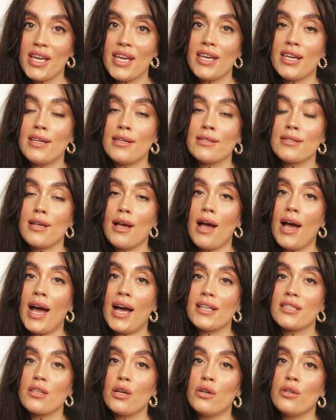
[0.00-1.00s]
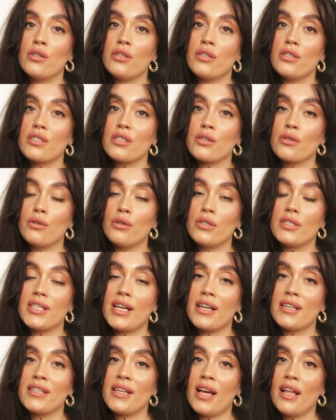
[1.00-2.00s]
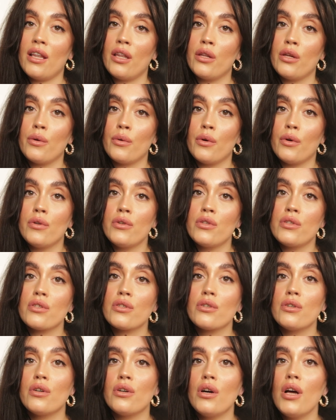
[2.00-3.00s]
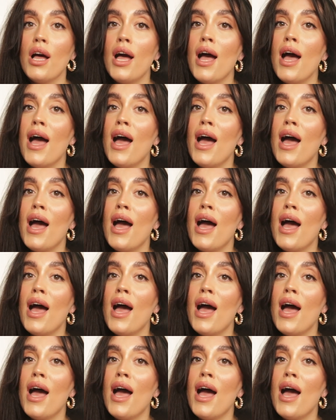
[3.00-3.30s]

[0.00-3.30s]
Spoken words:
It is @_DanielleLou_,